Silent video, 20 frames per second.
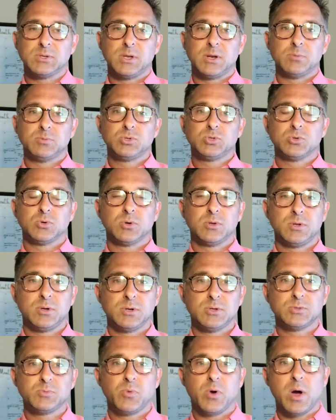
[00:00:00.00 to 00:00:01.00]
and I'm sure
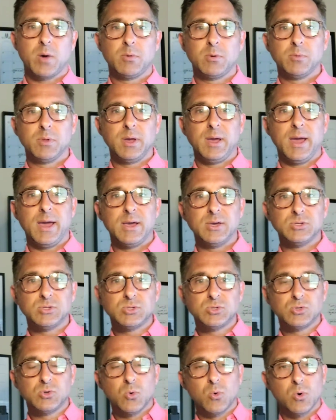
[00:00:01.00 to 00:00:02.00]
there's probably a
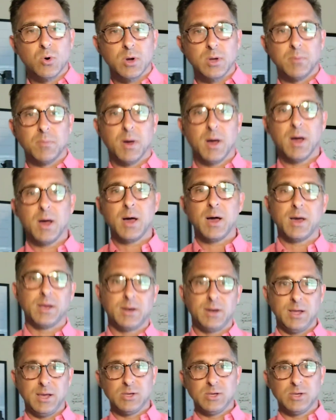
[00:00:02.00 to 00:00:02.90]
story behind